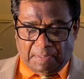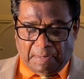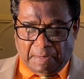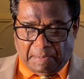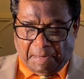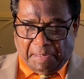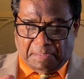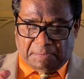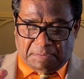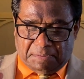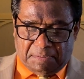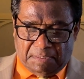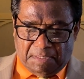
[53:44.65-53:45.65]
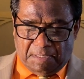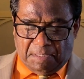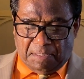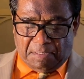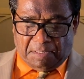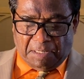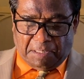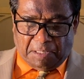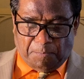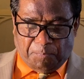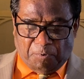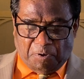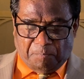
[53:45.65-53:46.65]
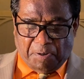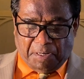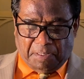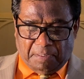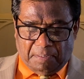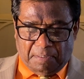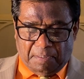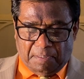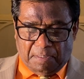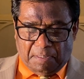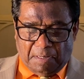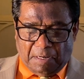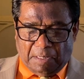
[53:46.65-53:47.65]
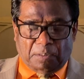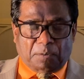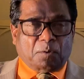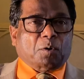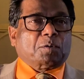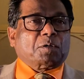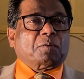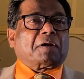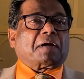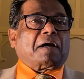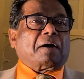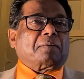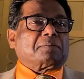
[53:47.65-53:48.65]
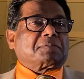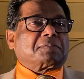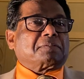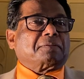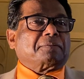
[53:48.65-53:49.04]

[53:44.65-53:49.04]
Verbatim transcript: arise, take up your bed, and go to your house.